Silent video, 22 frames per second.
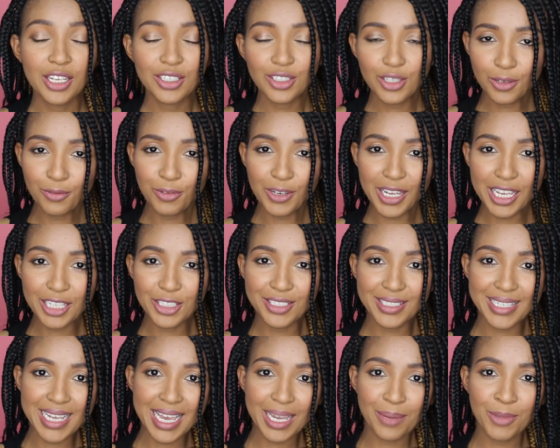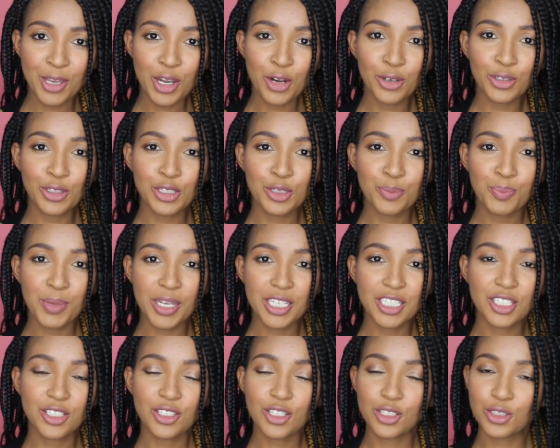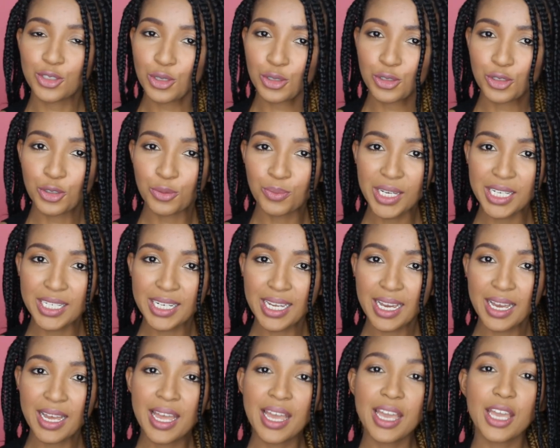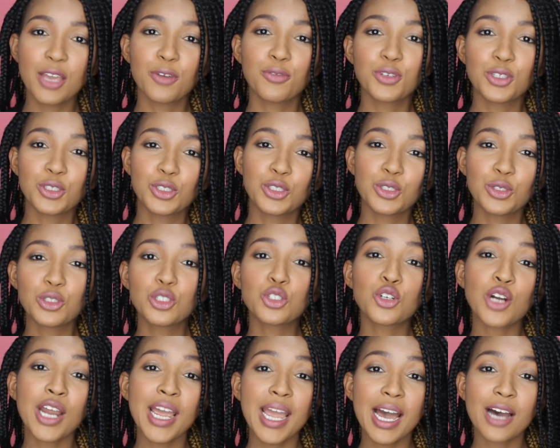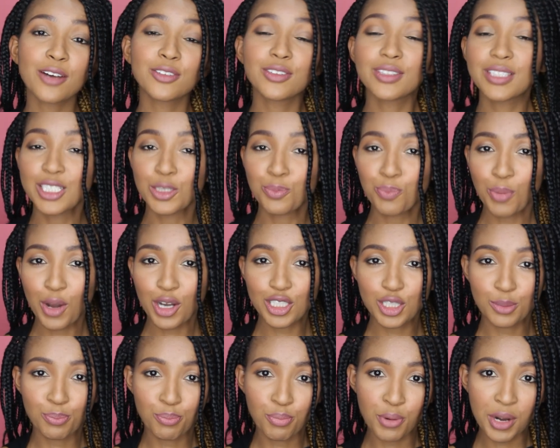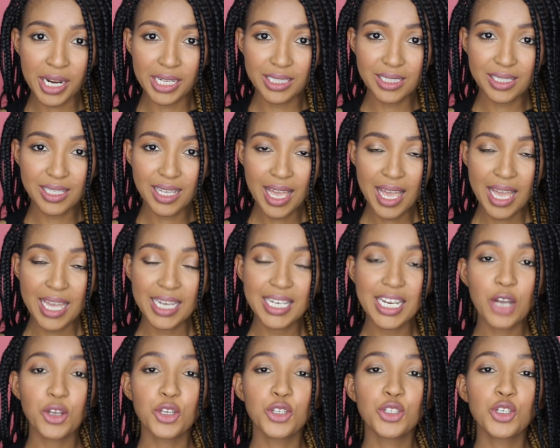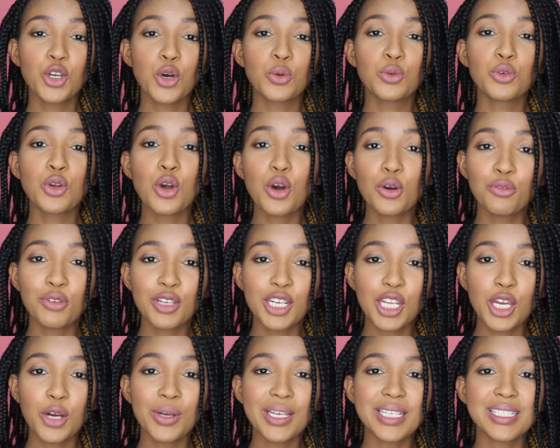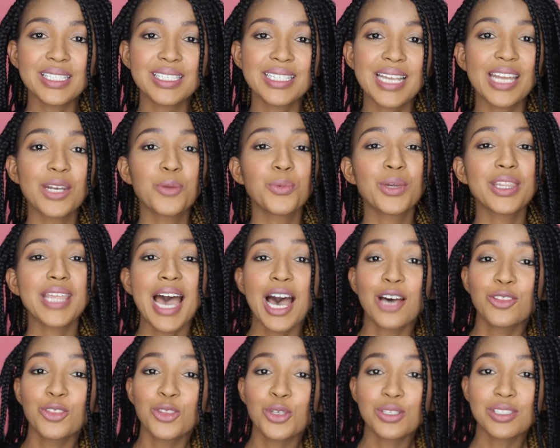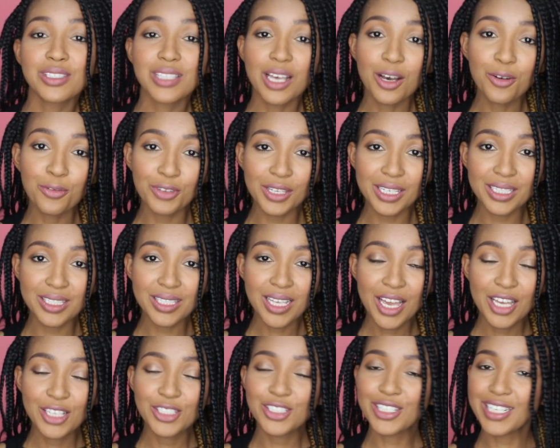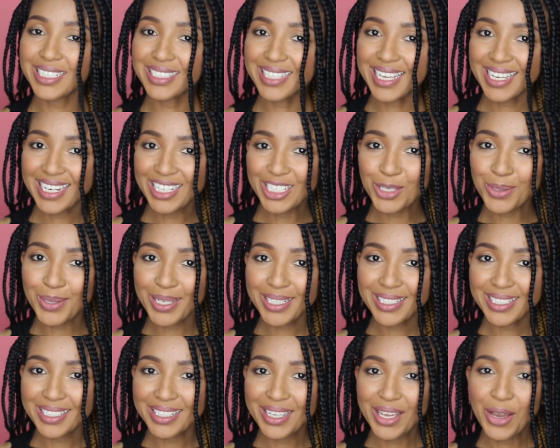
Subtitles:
Don't forget to tag me on those pictures on social media if you do try out these box braids. Now, you know no video is done without those selfies, so let's get into it.